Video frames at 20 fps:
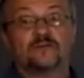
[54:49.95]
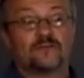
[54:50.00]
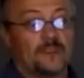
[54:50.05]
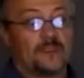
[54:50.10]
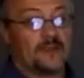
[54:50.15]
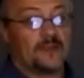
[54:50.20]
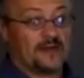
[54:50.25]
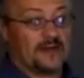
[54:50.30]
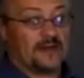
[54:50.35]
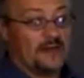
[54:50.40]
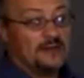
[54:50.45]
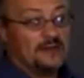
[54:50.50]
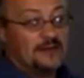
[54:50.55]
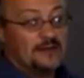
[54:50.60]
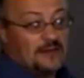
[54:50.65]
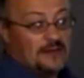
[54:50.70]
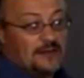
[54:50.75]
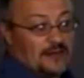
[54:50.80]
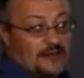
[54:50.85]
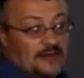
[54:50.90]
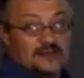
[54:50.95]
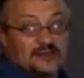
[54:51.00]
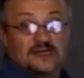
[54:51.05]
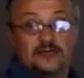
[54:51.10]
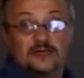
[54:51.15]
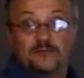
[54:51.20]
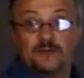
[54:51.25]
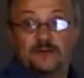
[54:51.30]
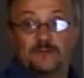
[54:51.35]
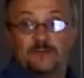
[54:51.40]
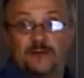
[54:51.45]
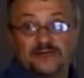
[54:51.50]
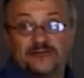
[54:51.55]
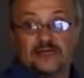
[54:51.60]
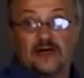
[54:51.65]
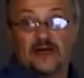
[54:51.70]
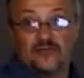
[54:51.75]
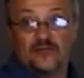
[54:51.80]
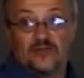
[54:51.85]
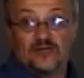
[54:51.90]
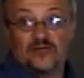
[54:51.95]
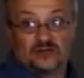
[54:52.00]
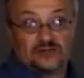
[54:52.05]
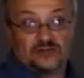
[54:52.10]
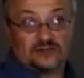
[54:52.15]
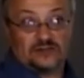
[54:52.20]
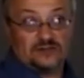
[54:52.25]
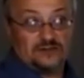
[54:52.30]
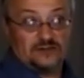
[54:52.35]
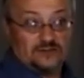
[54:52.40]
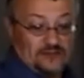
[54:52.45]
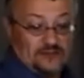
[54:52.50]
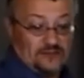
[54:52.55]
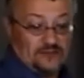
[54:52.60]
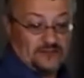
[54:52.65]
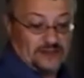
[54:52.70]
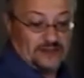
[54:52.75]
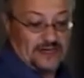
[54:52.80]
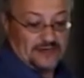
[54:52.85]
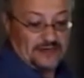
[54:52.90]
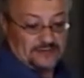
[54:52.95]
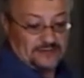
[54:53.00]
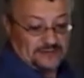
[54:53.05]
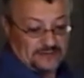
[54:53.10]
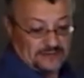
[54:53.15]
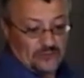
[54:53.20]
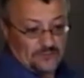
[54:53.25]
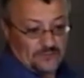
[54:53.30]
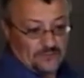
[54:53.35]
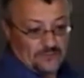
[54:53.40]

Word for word: okay? And it's going to be based on this, okay? So